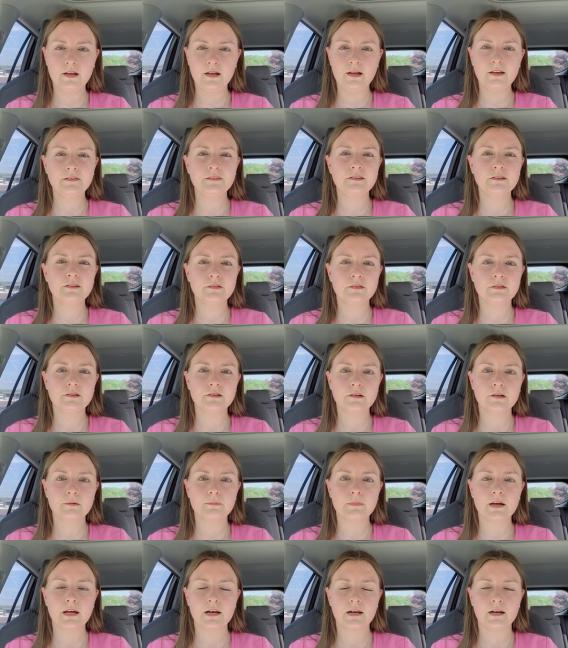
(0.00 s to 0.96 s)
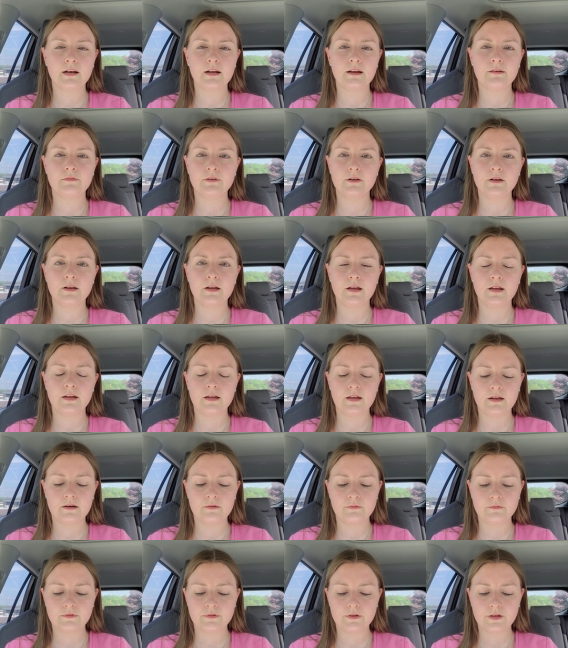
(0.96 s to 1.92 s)
I still think about it every day. I
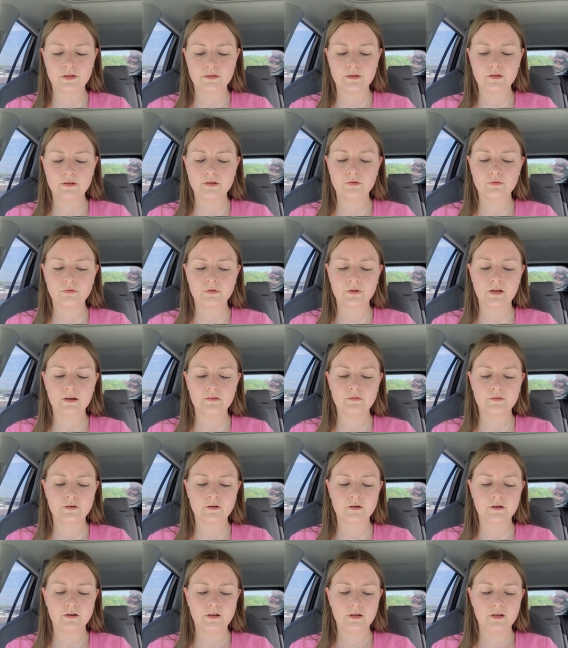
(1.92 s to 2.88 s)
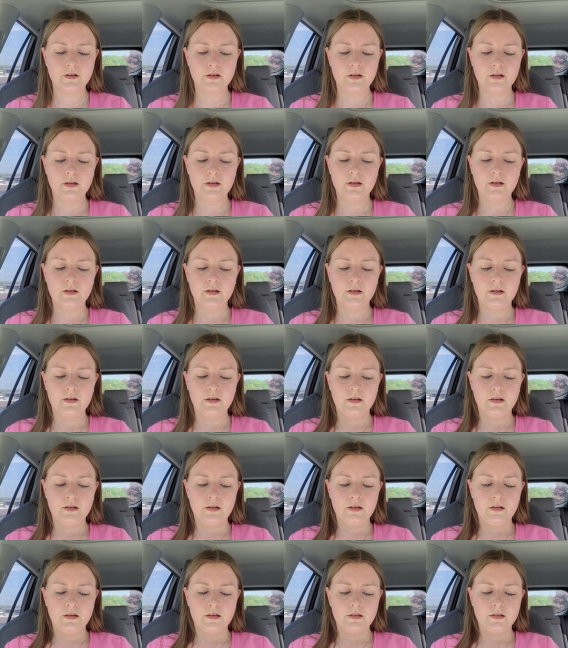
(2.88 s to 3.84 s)
don't think that you'll ever
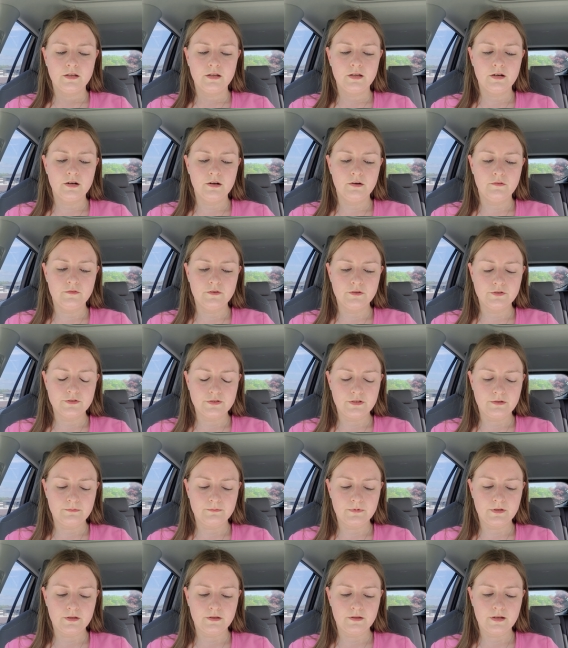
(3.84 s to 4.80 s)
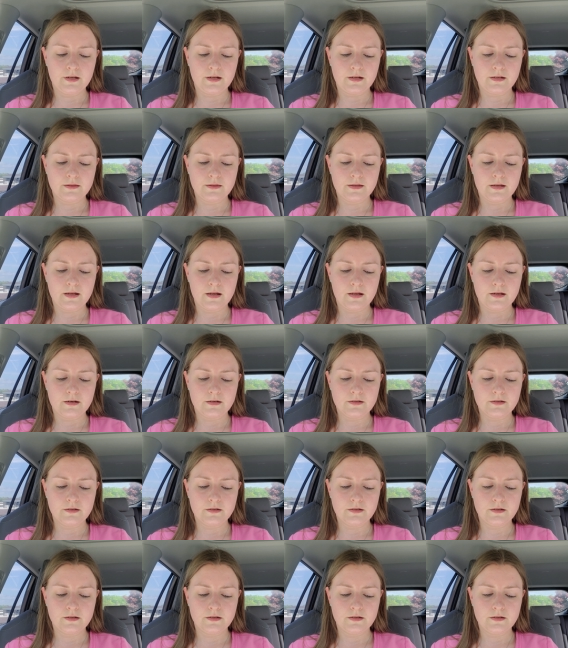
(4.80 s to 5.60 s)
get over something like that.